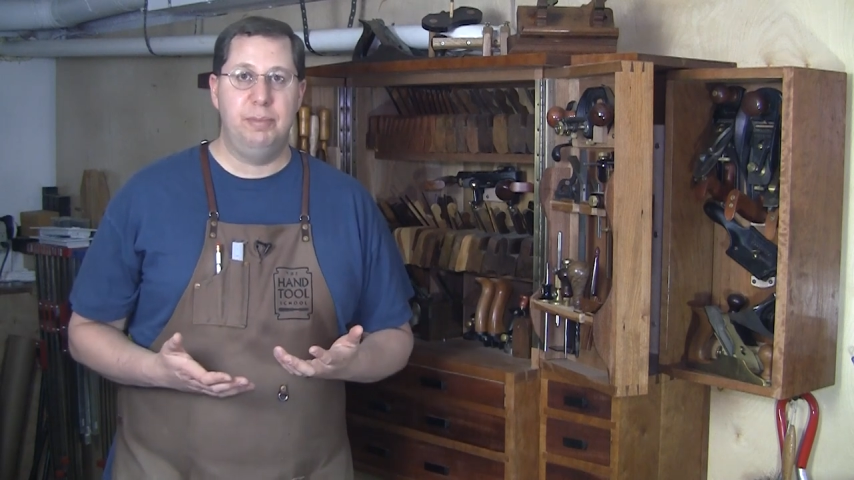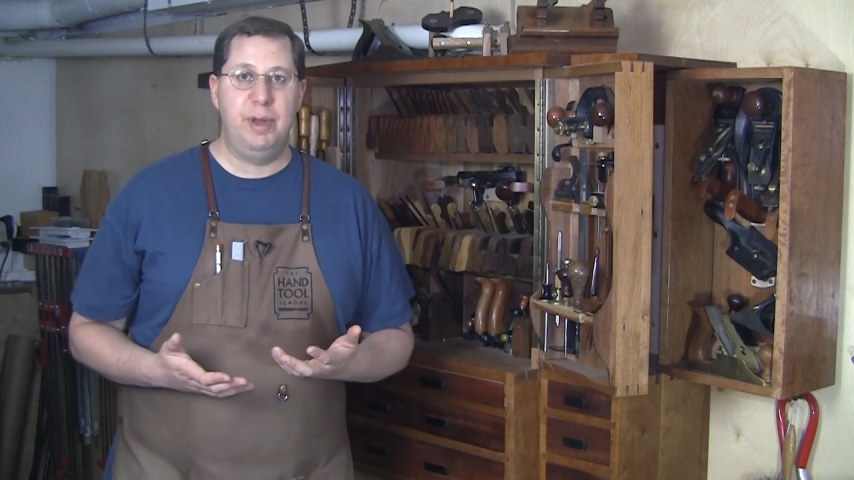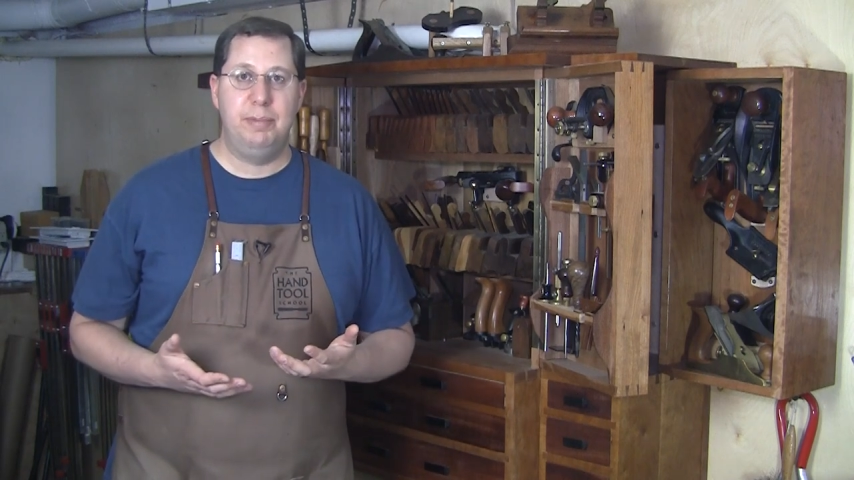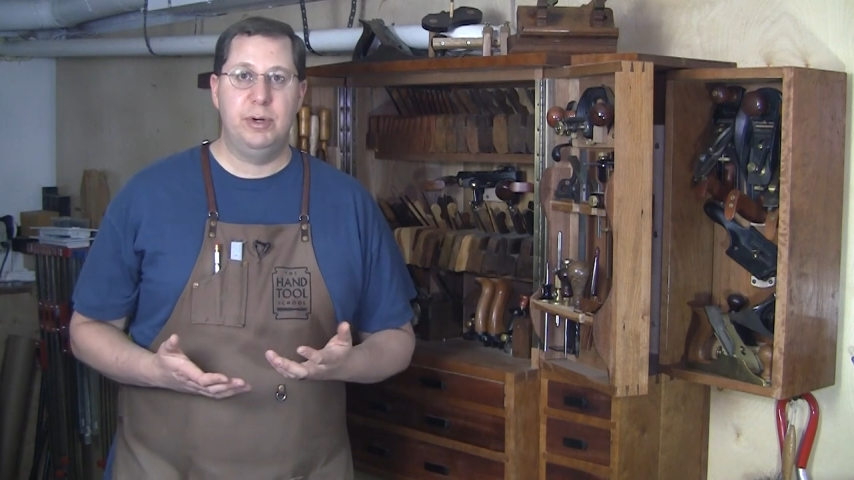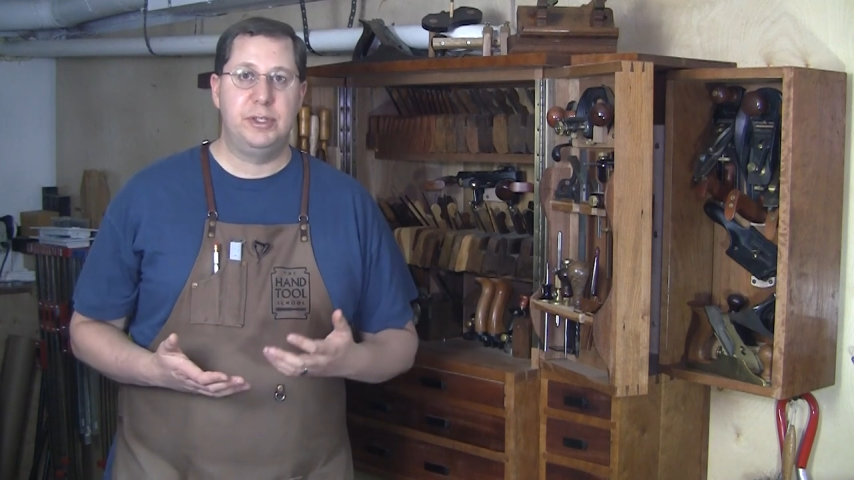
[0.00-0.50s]

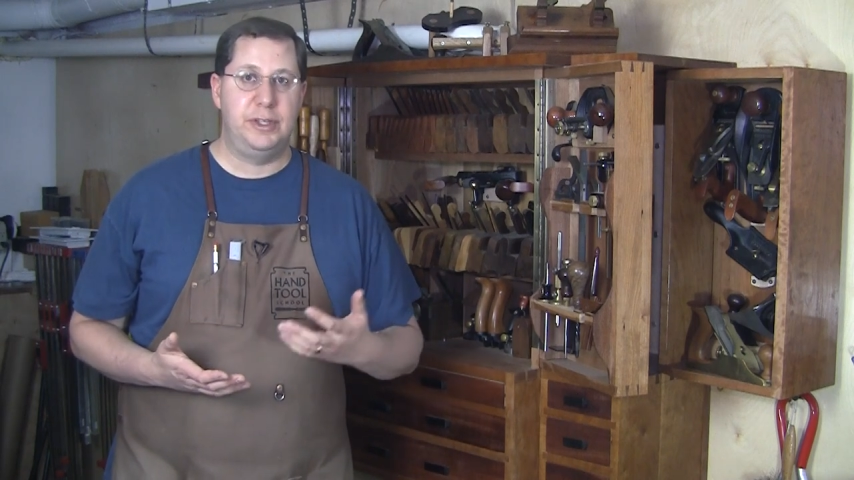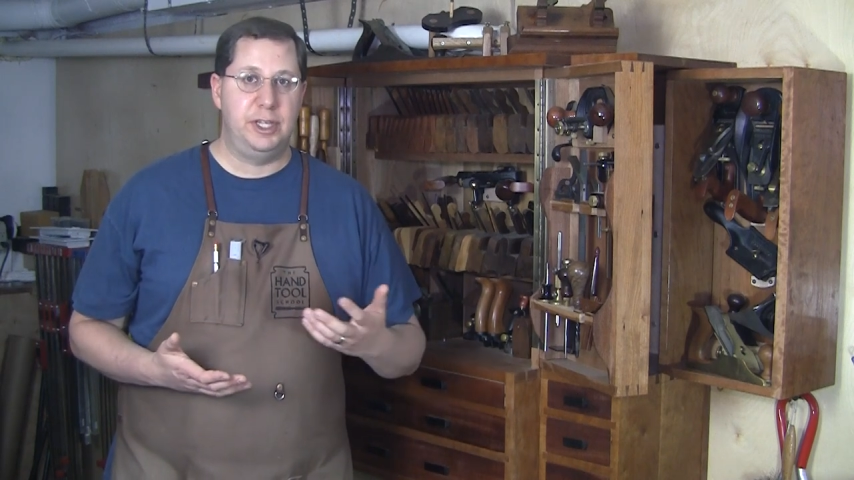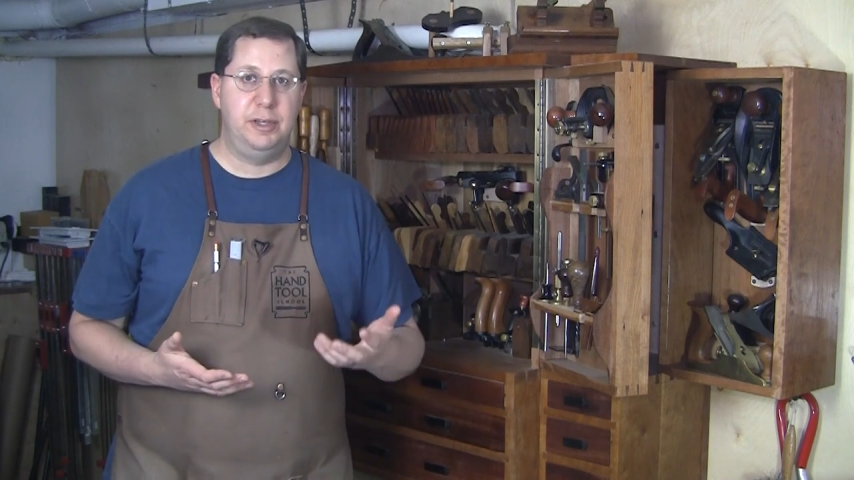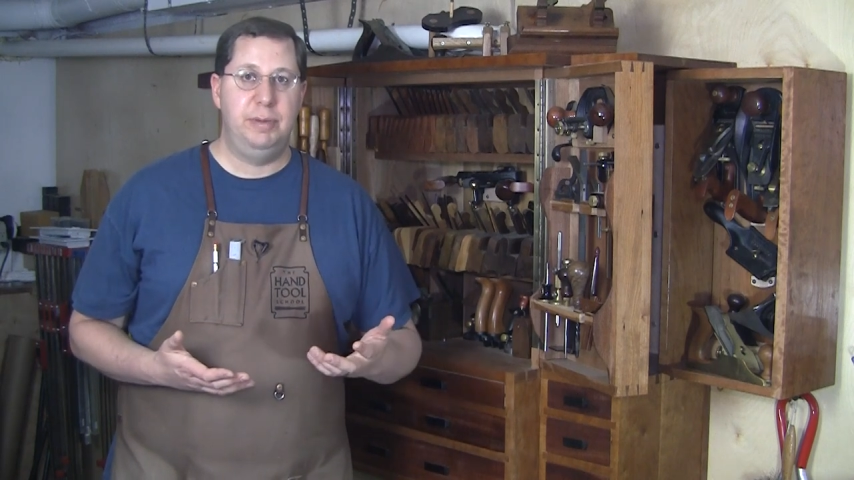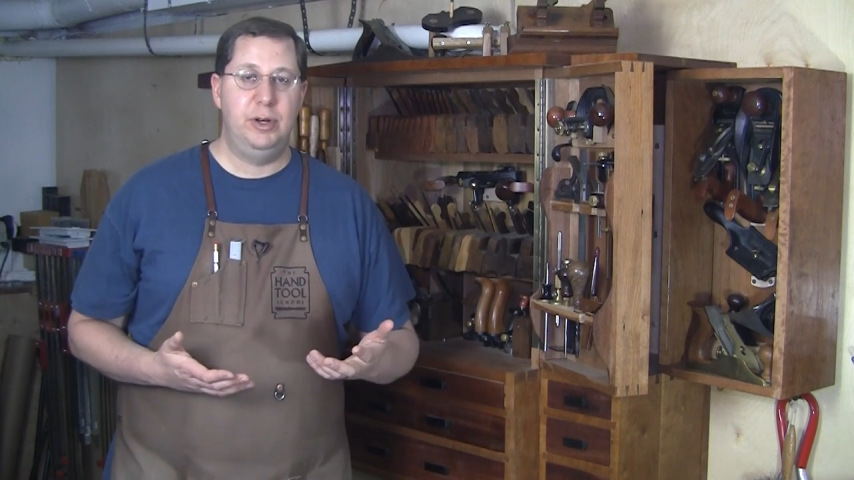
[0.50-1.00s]
members in
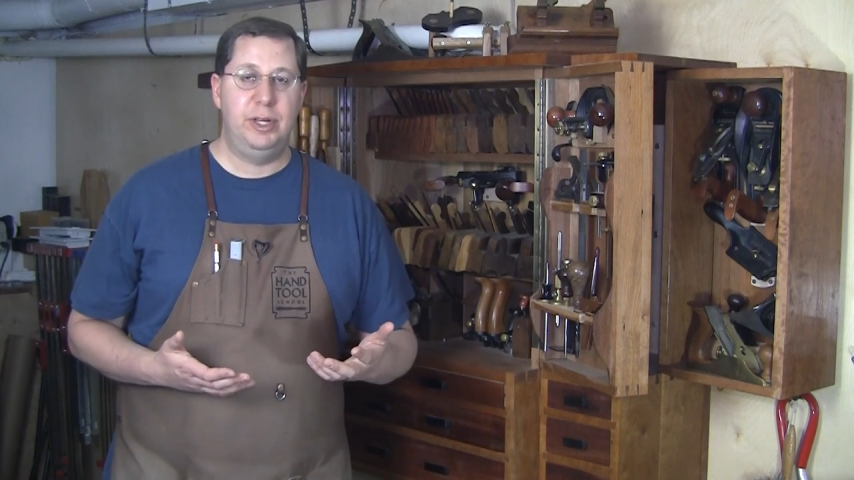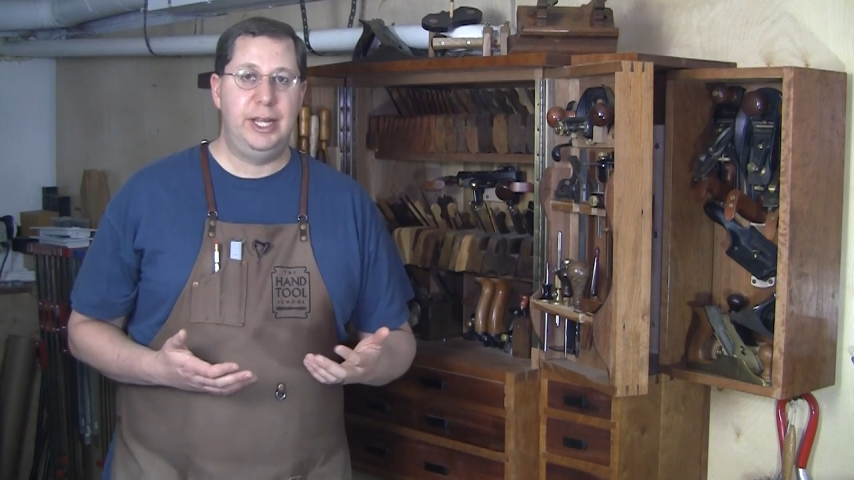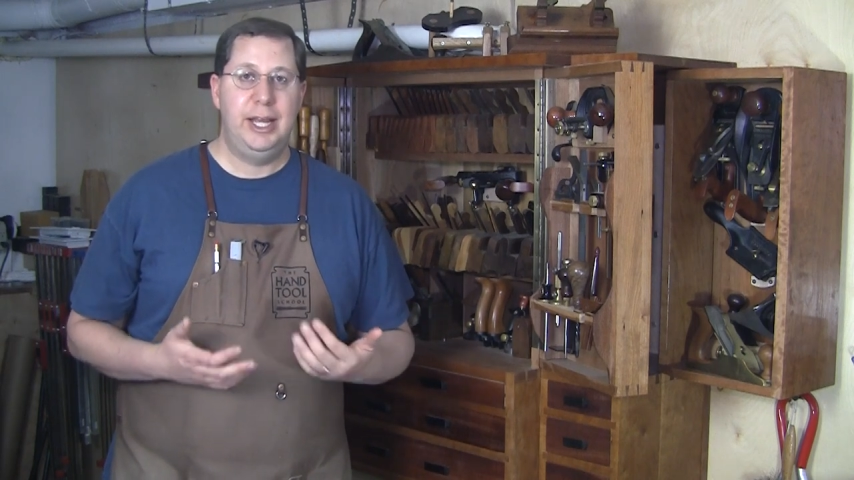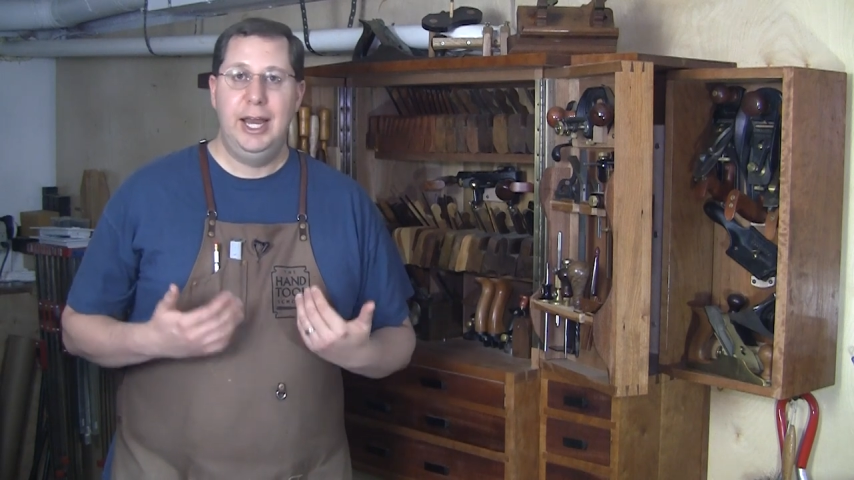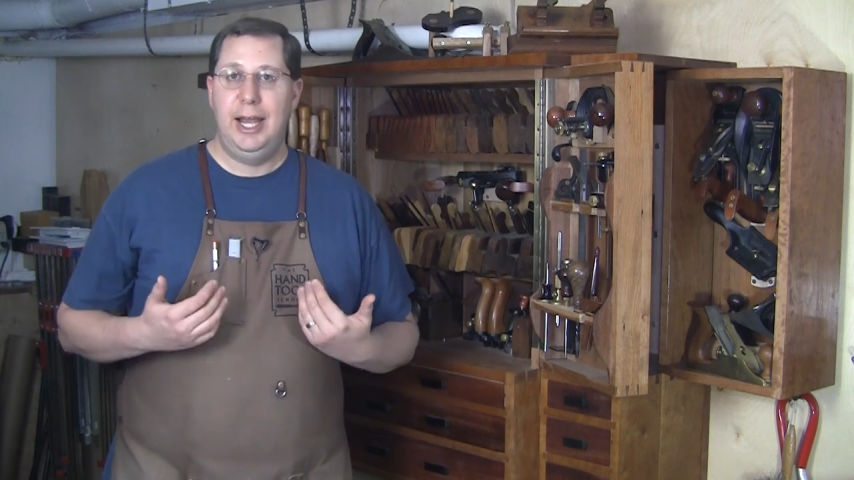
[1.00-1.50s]
the
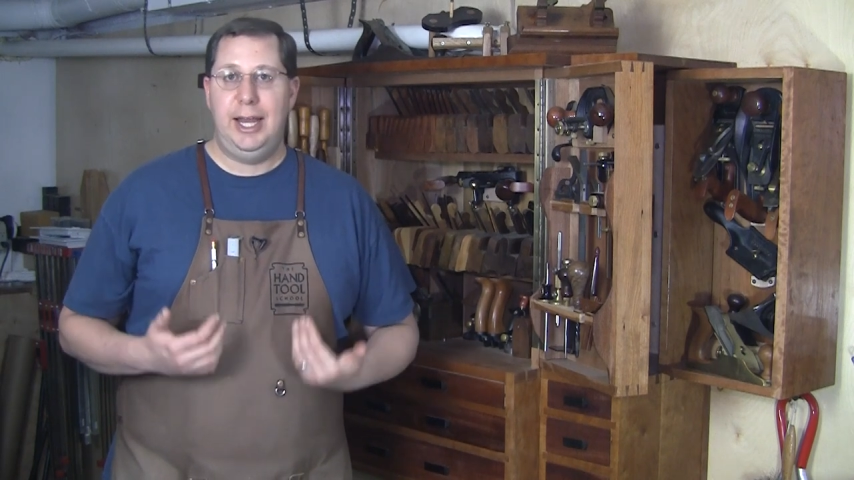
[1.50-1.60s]
community